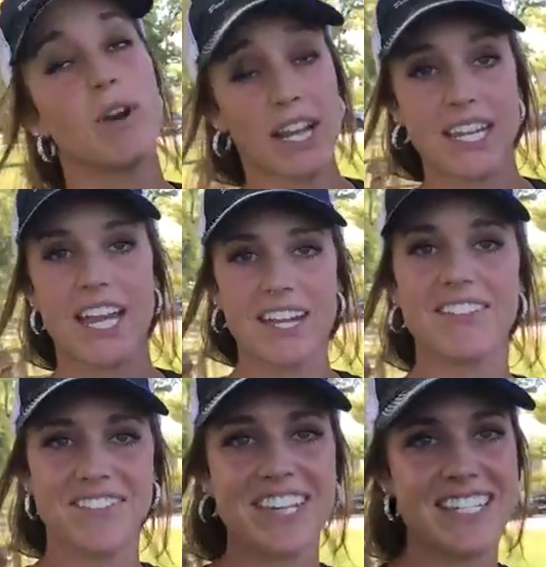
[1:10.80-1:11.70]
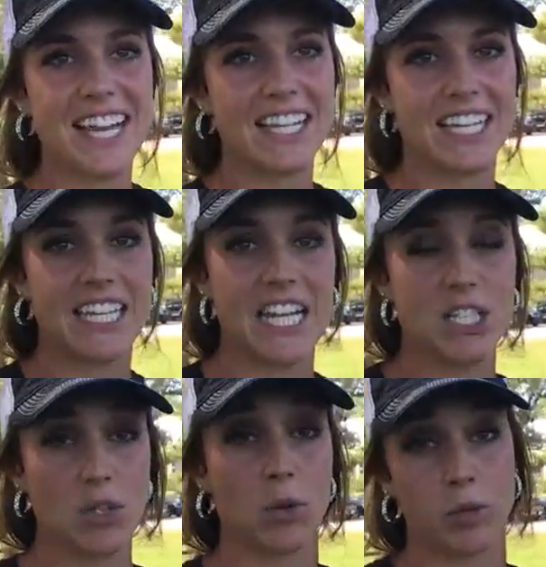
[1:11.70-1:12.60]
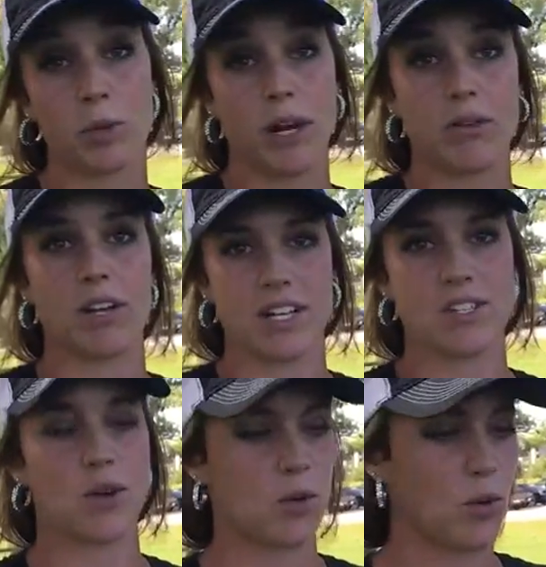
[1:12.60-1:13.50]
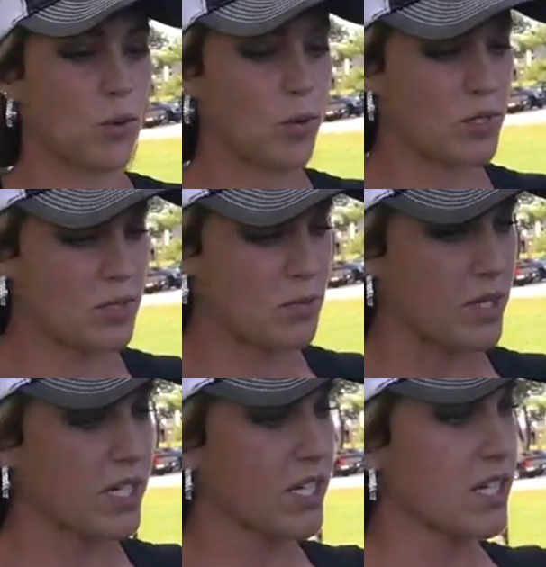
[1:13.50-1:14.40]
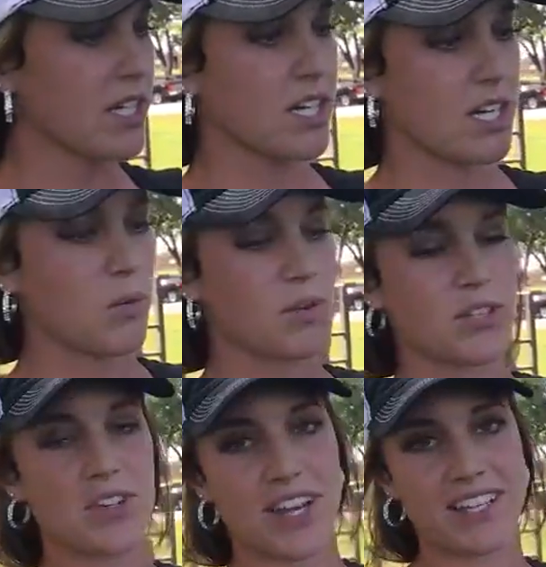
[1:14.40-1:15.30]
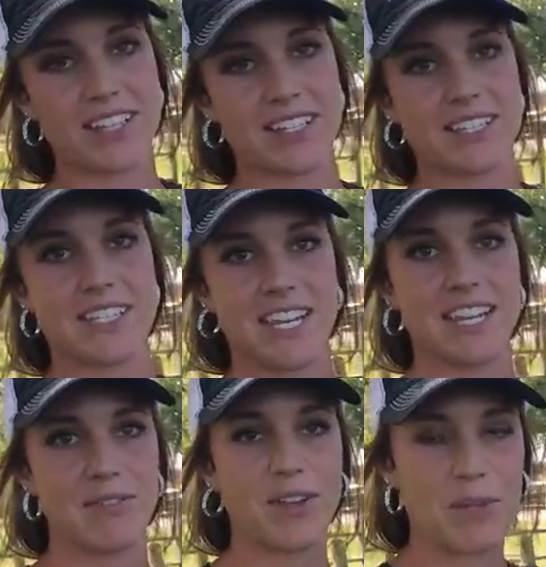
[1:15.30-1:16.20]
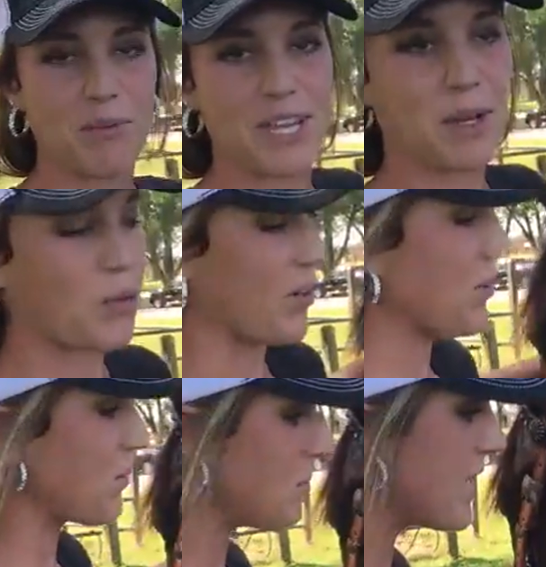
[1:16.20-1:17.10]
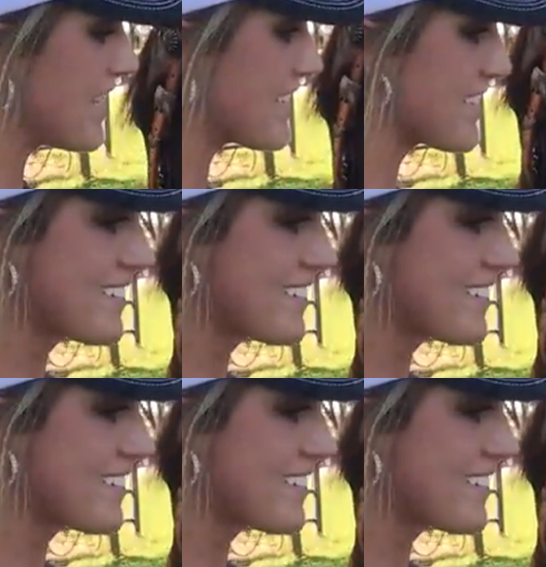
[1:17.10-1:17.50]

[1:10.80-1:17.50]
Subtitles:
Right, yeah, exactly. And that's normally what I run is all quarter horses, but I wanted to try this and see if we can make it work with Beans.